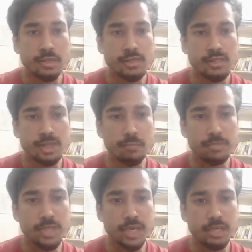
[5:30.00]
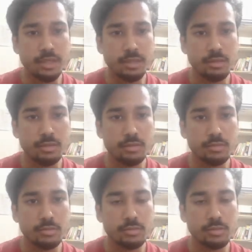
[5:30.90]
subject.
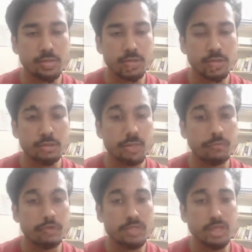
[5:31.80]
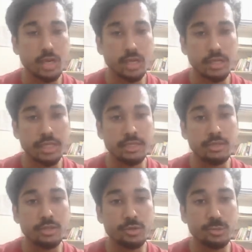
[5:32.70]
But first I need
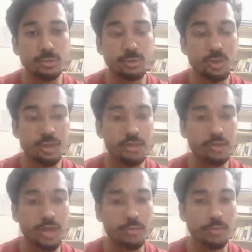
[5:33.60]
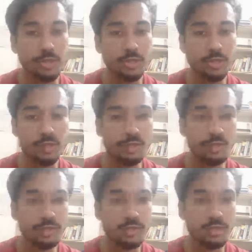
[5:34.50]
to. So I'm going to
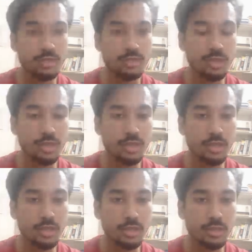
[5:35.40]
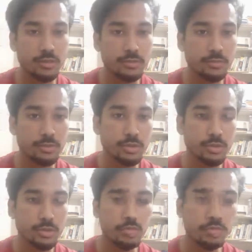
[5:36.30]
use
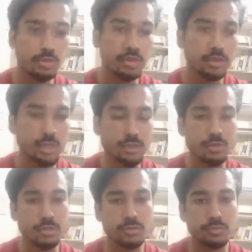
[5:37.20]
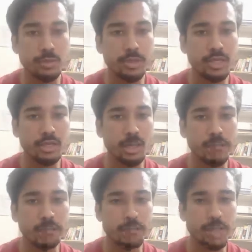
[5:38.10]
to. This will be
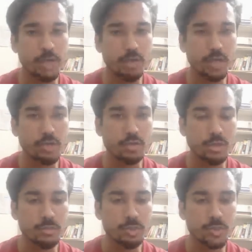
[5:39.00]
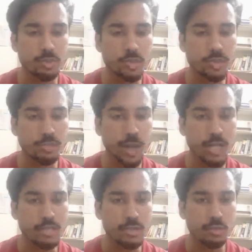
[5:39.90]
coming from the controller. So I'm going to just
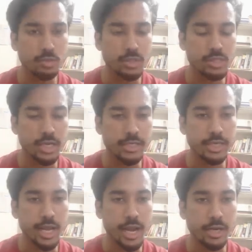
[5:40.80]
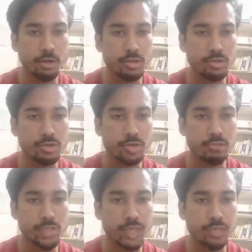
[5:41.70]
pass to inside it, and also
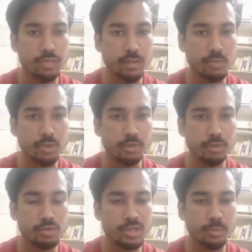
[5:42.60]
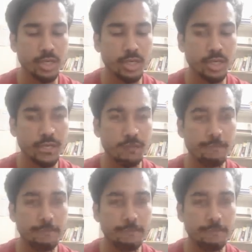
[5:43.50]
subject I'm going to do similarly.